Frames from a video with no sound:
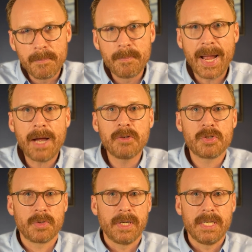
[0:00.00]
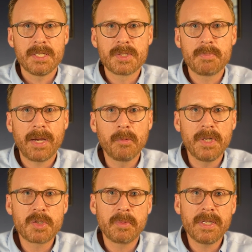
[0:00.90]
boundaries by
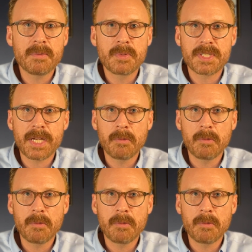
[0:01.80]
which we would say,